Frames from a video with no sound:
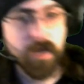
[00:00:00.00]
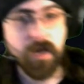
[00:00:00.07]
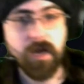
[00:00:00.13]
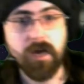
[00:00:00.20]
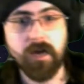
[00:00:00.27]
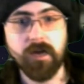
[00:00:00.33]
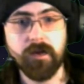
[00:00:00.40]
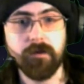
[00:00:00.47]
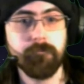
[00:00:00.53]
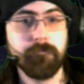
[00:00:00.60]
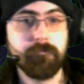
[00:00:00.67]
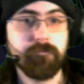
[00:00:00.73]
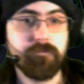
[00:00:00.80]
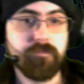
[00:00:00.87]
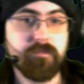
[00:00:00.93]

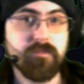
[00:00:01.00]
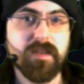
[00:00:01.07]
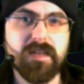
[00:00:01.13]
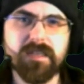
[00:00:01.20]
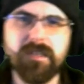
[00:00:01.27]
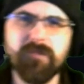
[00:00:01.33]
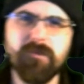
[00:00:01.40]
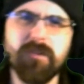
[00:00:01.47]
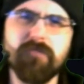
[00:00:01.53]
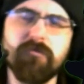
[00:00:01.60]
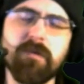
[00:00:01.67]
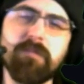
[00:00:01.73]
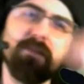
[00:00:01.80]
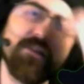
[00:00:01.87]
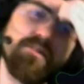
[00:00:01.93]
Um, does anybody
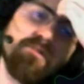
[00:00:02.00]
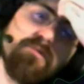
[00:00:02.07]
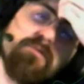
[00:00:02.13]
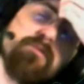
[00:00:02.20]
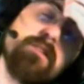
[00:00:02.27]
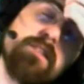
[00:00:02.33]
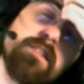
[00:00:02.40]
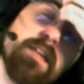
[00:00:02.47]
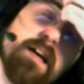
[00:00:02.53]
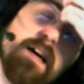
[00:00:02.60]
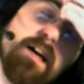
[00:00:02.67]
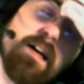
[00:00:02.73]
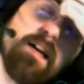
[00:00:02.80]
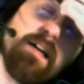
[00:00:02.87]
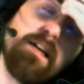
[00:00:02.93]
remember those
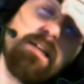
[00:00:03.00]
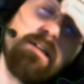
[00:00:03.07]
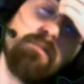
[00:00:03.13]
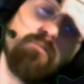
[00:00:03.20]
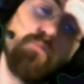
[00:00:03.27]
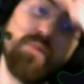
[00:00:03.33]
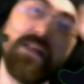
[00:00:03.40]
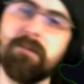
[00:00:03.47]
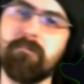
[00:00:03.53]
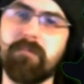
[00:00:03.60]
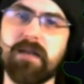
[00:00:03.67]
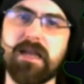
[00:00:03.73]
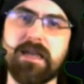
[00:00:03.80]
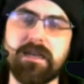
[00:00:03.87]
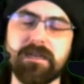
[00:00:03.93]
Will It
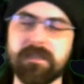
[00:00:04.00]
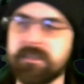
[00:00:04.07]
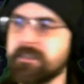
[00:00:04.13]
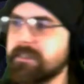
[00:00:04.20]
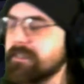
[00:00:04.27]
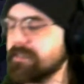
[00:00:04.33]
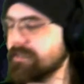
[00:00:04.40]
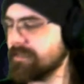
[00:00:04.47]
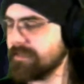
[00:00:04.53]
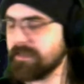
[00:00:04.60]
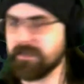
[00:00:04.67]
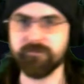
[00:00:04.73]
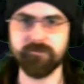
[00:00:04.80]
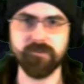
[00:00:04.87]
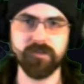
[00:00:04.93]
Blend
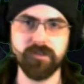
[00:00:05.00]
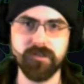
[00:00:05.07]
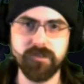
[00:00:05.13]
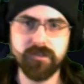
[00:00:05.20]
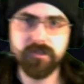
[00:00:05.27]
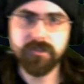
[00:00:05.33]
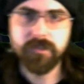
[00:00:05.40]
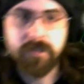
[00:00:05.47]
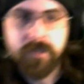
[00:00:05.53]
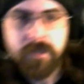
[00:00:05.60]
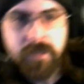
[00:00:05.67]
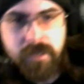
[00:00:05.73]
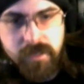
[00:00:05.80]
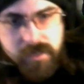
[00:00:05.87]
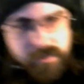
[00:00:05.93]
adverts?
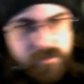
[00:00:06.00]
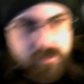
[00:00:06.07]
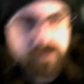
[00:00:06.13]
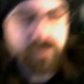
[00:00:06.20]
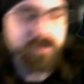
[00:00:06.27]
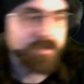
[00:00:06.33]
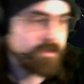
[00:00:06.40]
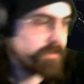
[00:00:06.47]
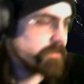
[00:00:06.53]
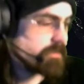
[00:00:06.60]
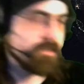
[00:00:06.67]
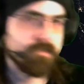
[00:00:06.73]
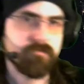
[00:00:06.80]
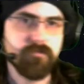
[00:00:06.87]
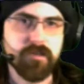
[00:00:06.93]

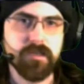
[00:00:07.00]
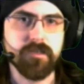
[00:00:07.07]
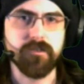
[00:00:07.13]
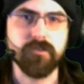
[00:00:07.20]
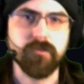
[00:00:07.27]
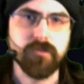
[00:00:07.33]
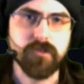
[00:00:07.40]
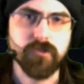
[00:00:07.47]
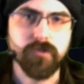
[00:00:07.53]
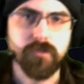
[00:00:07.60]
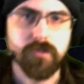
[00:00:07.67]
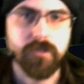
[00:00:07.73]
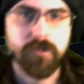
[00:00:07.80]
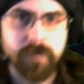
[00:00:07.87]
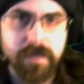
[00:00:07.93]
I really used to enjoy
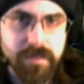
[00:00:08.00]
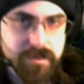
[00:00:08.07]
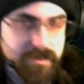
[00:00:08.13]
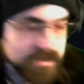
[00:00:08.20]
those back in the